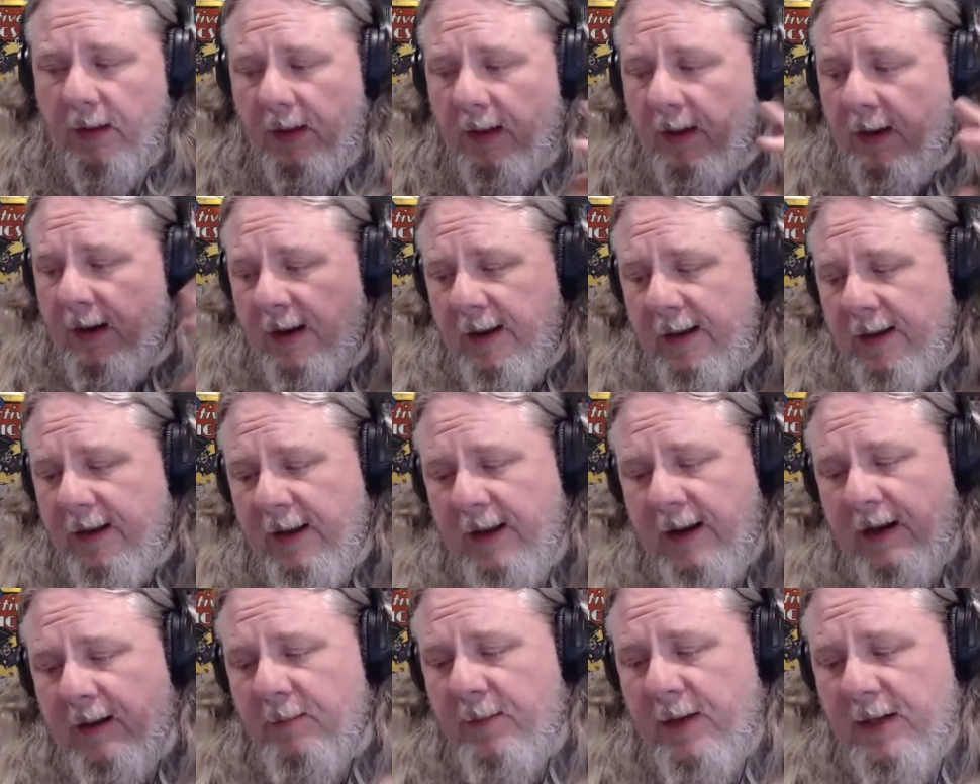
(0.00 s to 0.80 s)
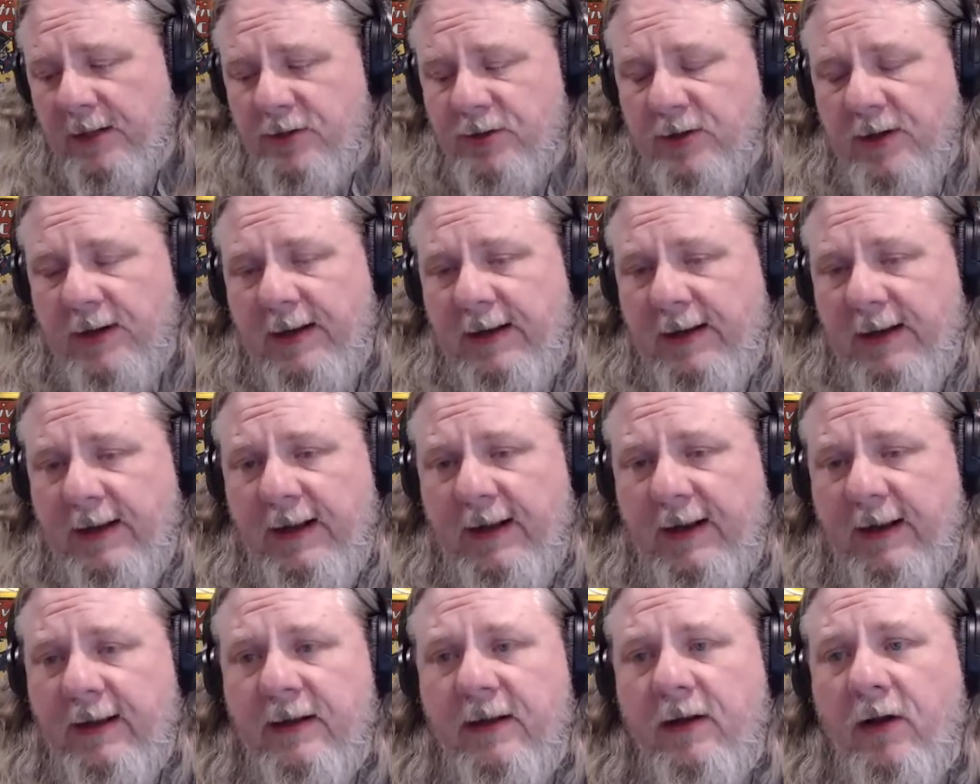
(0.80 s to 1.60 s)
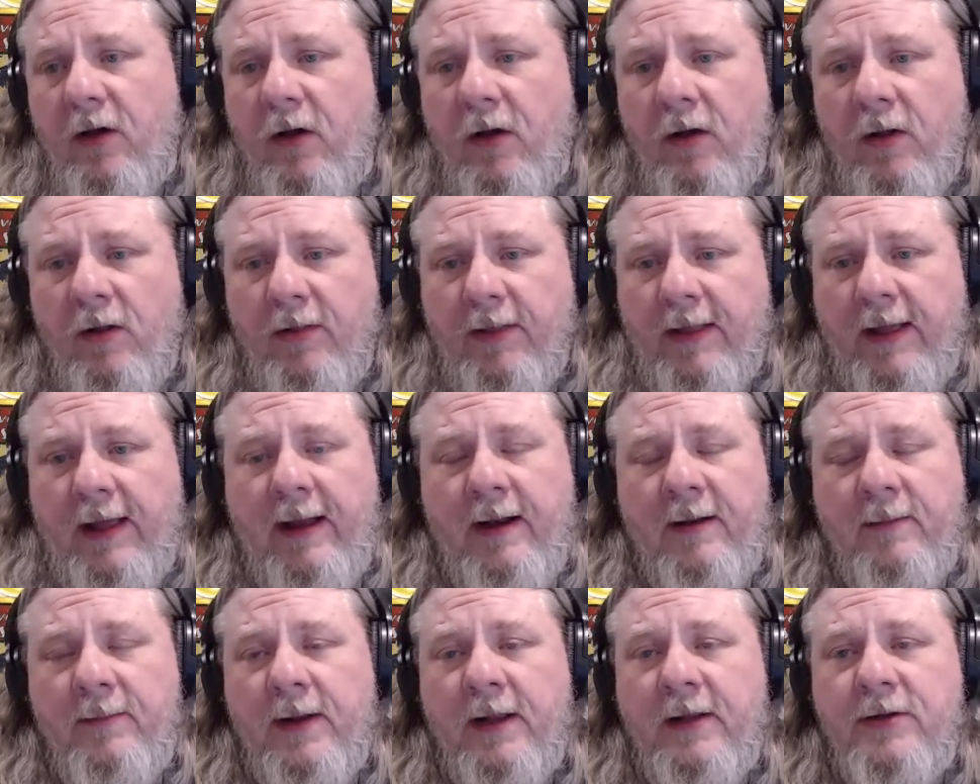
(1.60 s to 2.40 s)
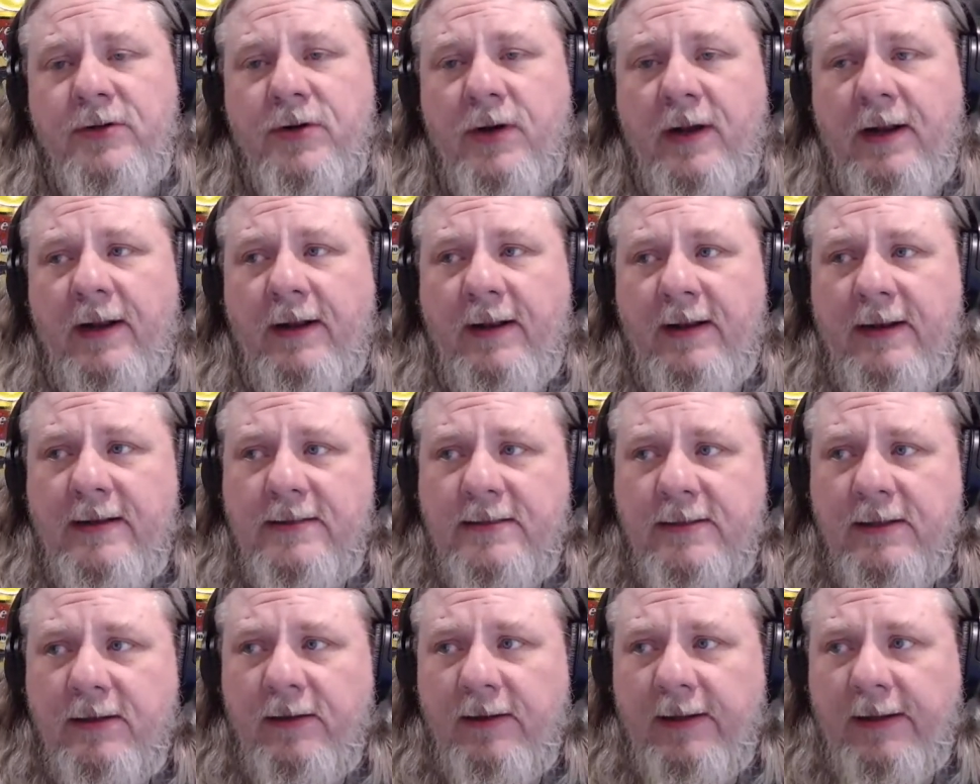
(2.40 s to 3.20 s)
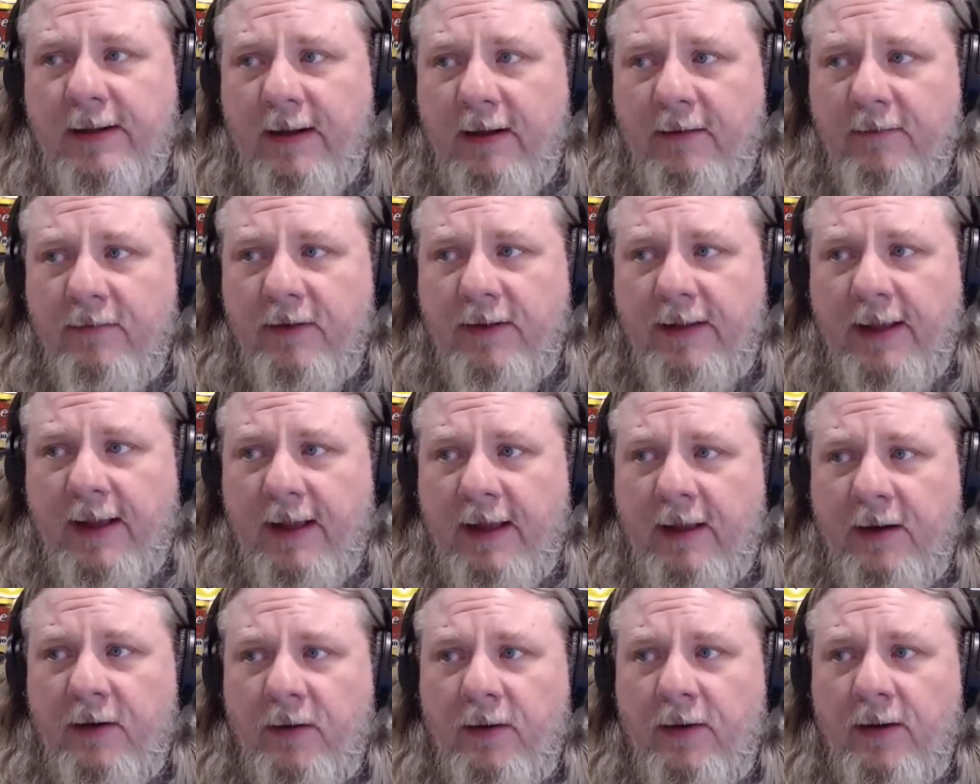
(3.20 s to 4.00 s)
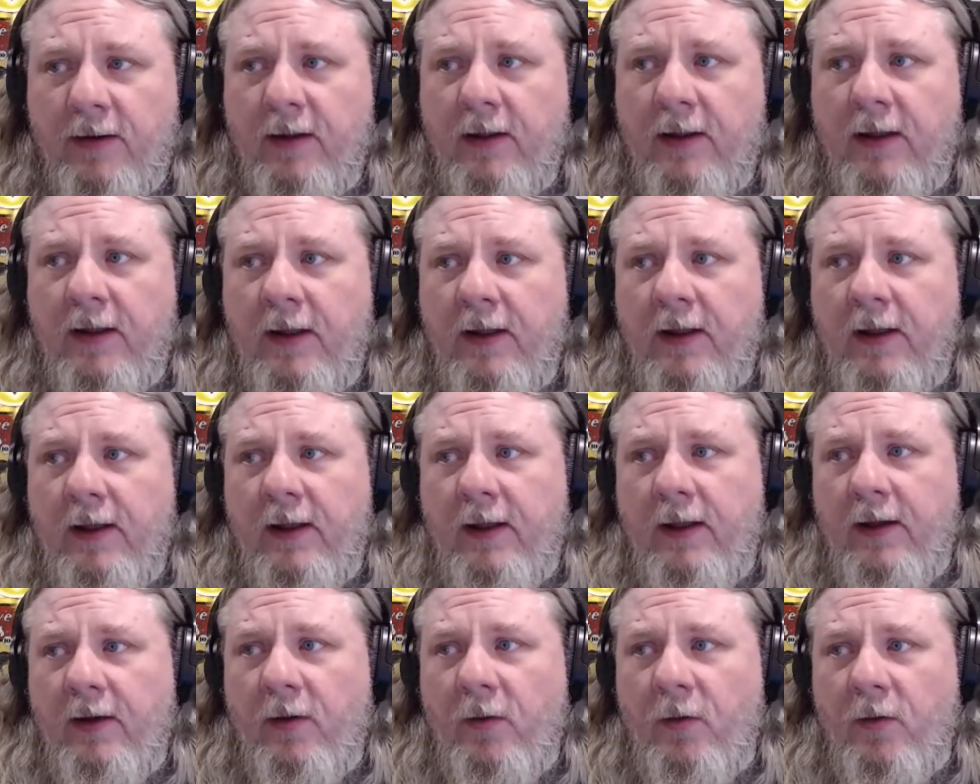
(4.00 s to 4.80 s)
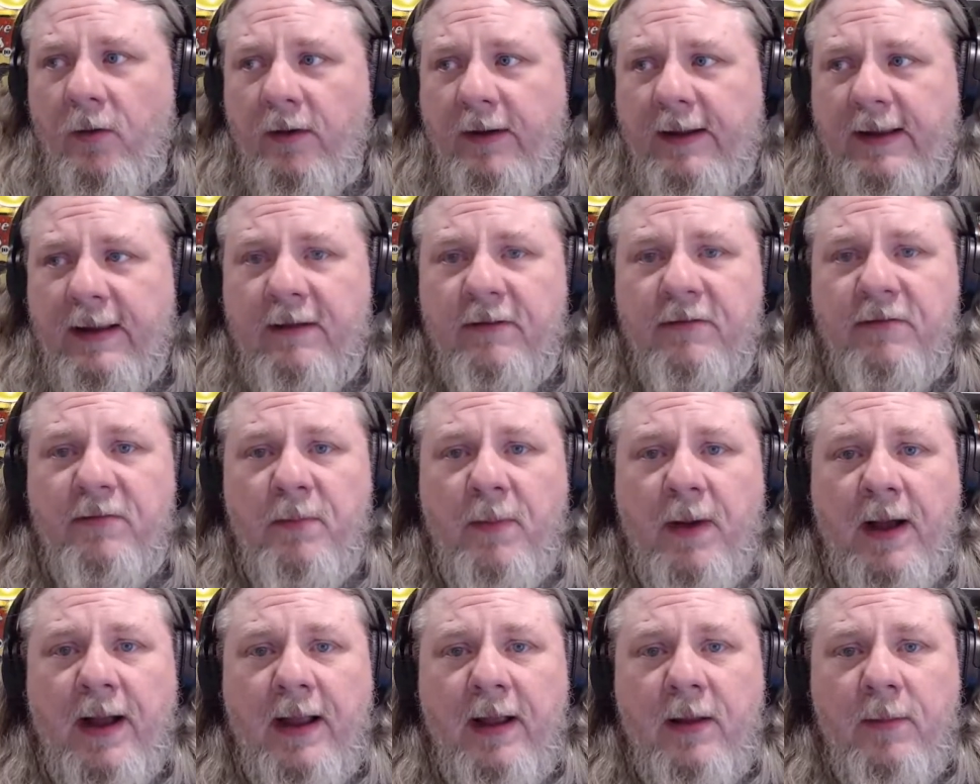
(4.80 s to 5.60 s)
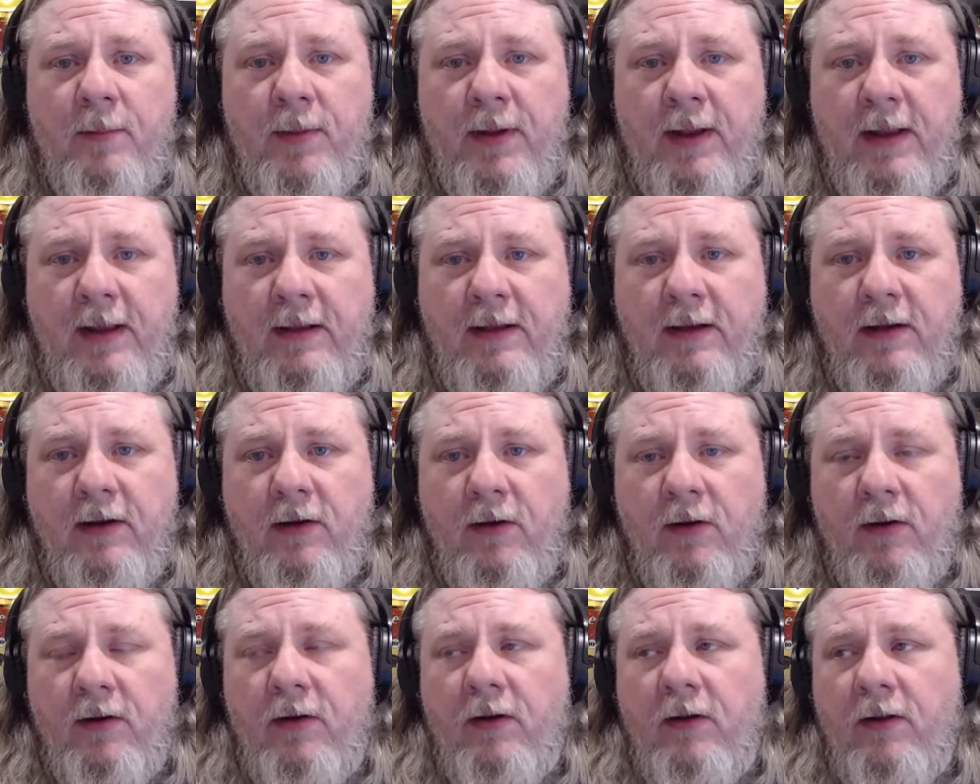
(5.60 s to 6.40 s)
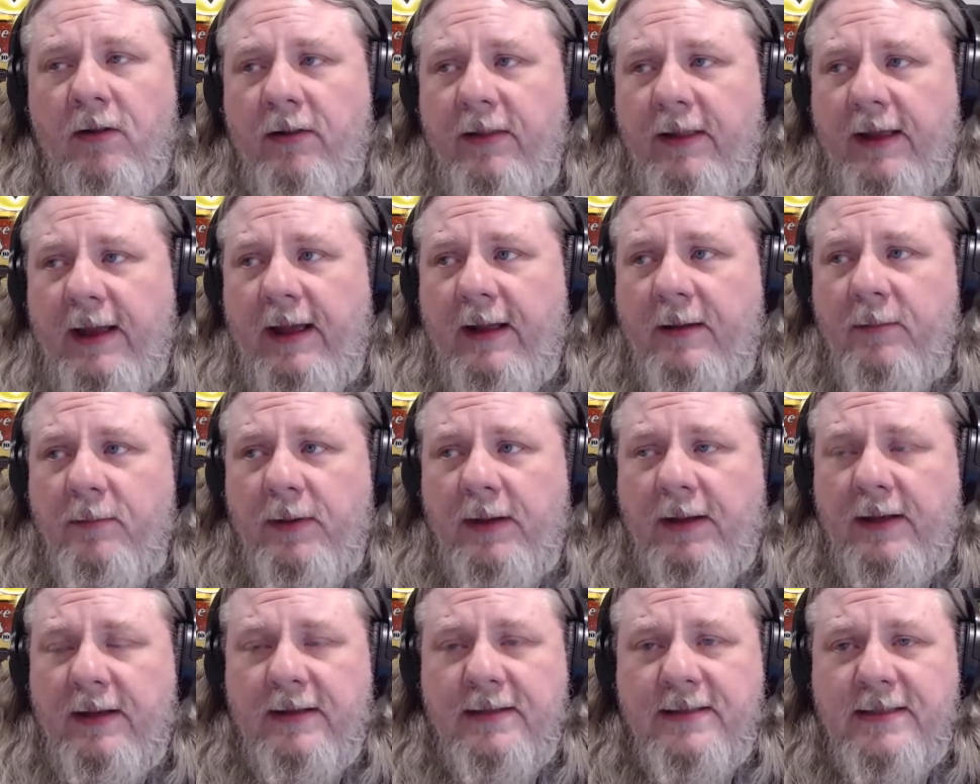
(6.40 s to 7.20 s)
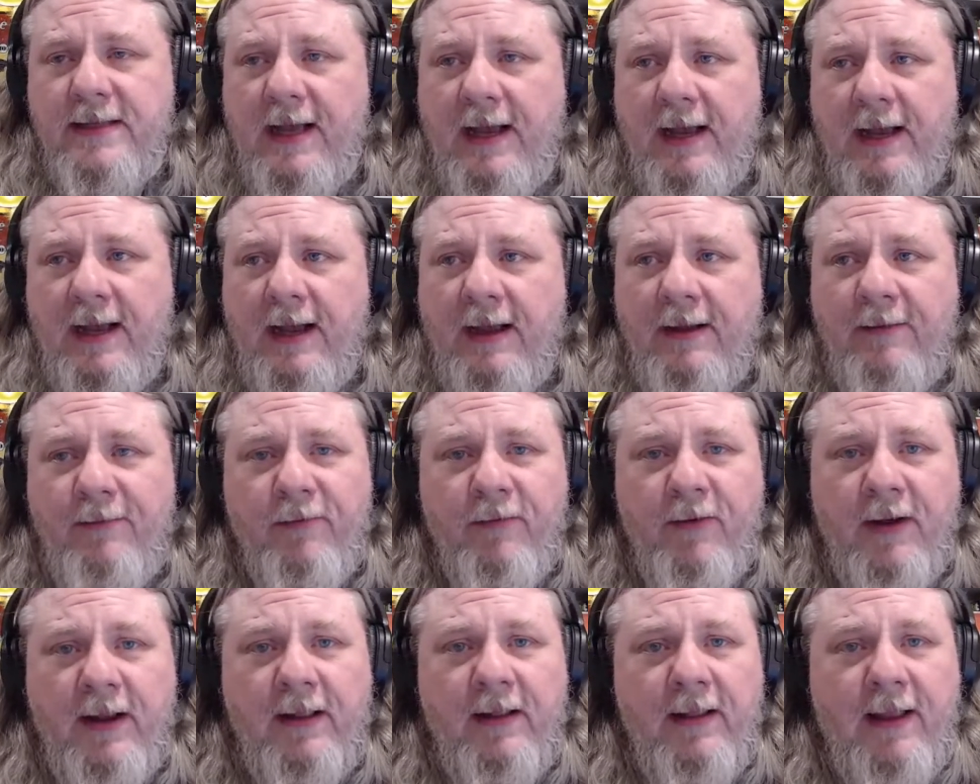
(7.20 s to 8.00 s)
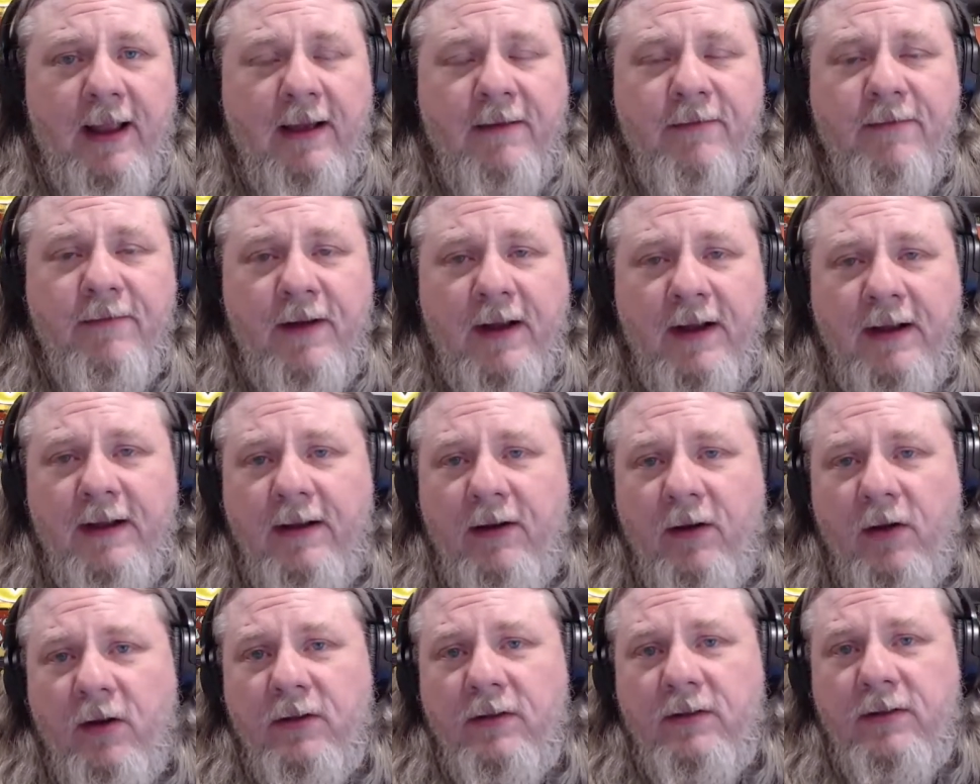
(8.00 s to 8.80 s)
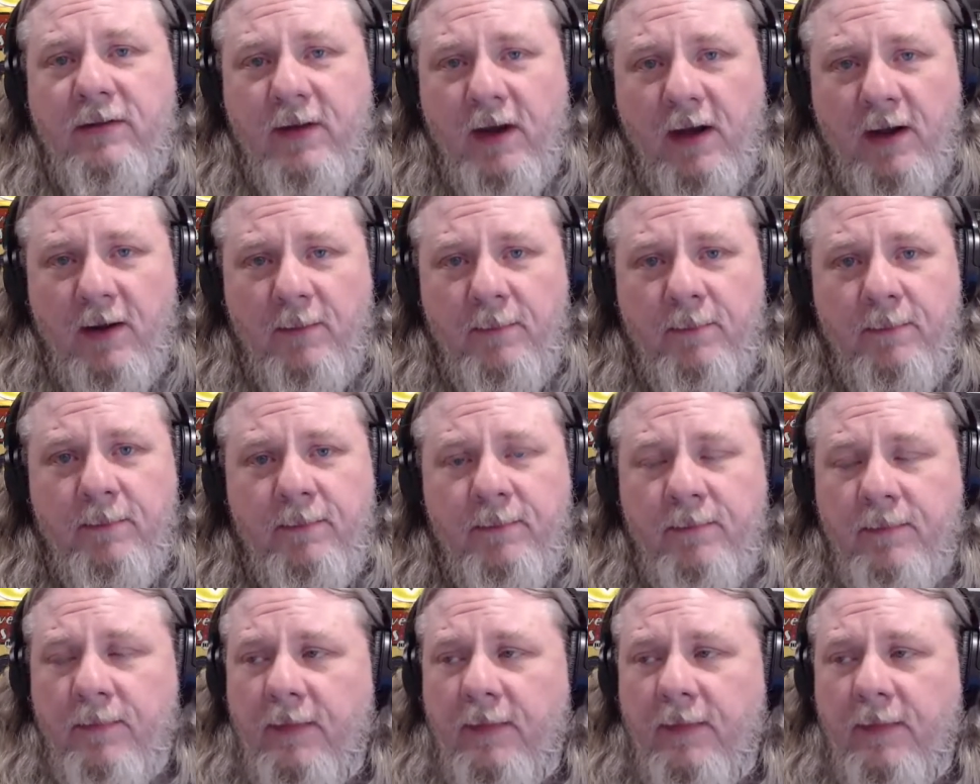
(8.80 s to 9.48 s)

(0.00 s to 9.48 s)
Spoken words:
And again, I'm not trying to get into all that. I'm not trying to necessarily cover that or give my opinion on all that, because I frankly, I find it all dumb.